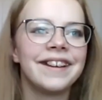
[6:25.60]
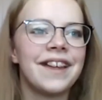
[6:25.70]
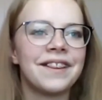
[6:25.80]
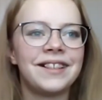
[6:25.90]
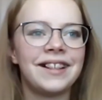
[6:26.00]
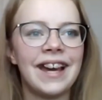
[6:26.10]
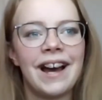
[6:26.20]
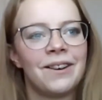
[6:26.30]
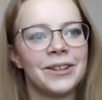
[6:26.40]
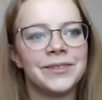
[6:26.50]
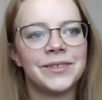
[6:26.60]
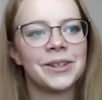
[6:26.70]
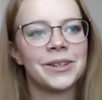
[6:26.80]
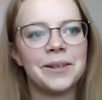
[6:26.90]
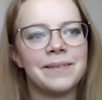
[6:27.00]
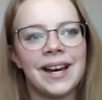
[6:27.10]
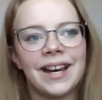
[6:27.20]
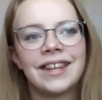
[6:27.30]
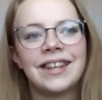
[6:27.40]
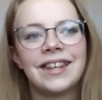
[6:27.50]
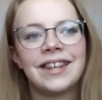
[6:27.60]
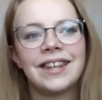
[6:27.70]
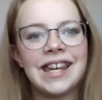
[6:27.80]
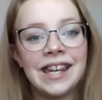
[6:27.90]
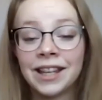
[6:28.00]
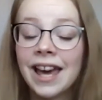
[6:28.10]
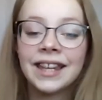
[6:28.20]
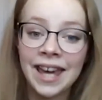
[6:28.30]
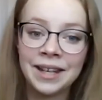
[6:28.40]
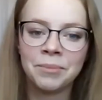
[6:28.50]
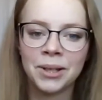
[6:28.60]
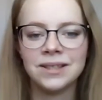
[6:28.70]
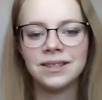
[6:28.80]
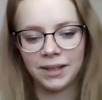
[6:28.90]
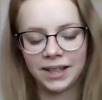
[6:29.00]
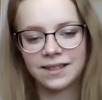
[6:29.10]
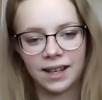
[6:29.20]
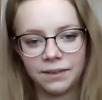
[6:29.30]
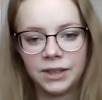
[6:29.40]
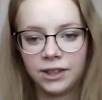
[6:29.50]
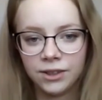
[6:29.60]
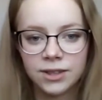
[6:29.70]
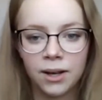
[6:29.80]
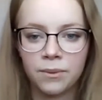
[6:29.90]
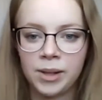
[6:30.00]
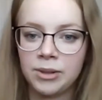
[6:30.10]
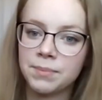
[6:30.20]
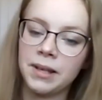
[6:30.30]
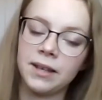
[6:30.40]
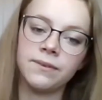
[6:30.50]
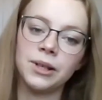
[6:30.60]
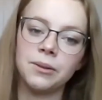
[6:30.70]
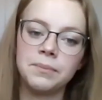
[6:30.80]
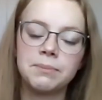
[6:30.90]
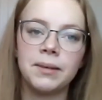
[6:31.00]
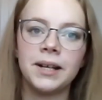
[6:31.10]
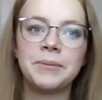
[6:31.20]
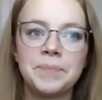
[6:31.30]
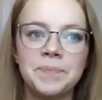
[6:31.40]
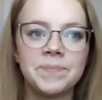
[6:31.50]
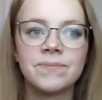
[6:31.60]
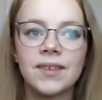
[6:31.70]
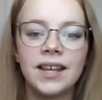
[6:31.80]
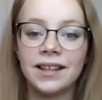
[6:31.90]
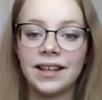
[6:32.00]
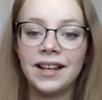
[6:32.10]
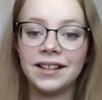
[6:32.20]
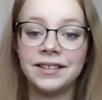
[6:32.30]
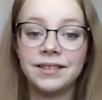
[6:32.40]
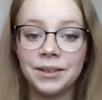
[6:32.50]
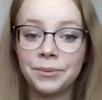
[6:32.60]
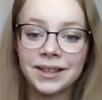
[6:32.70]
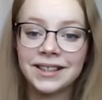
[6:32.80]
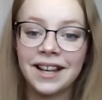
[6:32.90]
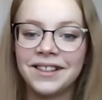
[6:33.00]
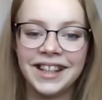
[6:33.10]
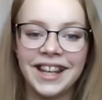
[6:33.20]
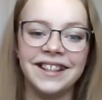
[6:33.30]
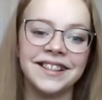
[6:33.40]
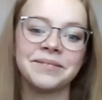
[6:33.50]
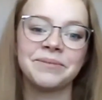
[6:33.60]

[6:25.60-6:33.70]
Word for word: another like hour of a callback again in person because i live in utah where it was being filmed but yeah it, it worked out in the end